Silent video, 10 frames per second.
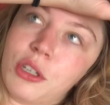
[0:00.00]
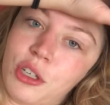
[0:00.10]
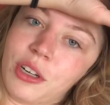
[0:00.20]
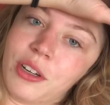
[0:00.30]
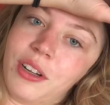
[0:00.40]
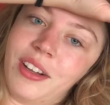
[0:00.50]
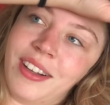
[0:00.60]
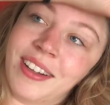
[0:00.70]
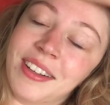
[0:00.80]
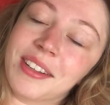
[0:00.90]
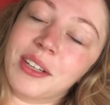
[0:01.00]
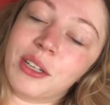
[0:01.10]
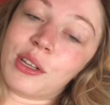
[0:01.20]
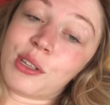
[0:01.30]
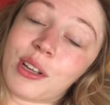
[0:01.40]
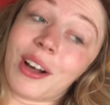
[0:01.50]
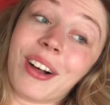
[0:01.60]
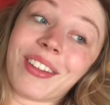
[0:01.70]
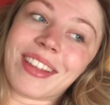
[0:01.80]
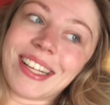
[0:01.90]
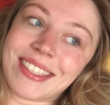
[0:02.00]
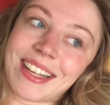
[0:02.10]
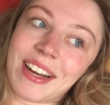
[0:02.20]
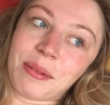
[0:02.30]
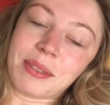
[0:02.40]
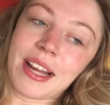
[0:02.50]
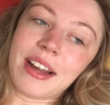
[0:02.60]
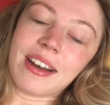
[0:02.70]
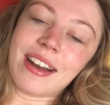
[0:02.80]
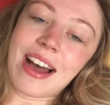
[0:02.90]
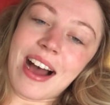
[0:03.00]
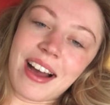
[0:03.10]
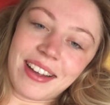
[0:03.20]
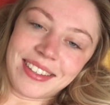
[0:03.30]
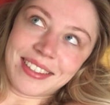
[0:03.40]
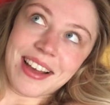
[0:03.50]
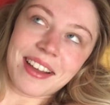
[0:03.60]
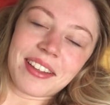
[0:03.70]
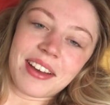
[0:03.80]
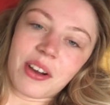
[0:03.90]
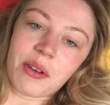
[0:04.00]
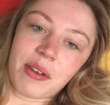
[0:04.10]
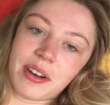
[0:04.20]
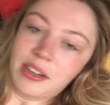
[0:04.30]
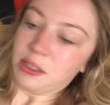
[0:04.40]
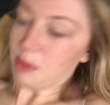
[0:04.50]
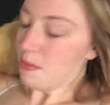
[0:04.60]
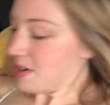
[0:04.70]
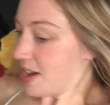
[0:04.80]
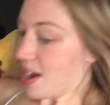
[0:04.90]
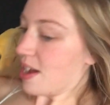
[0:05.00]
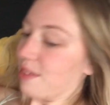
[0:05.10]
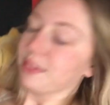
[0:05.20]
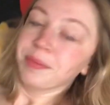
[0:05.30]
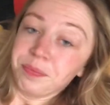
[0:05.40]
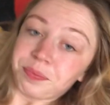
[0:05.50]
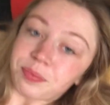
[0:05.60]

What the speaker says: chill. So that's that update. Not exactly how I wanted to spend my day off,